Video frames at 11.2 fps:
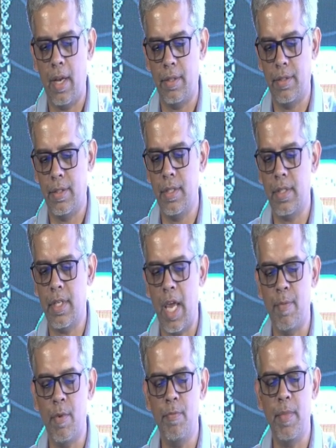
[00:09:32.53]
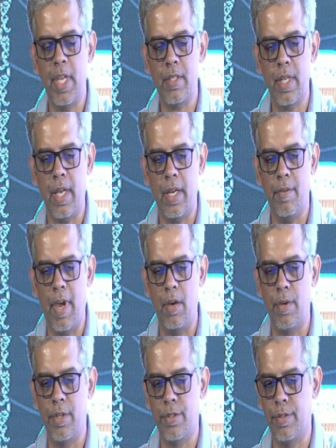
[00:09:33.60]
since the time of baseline
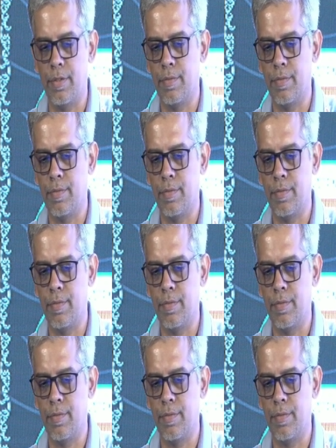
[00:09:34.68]
evaluation.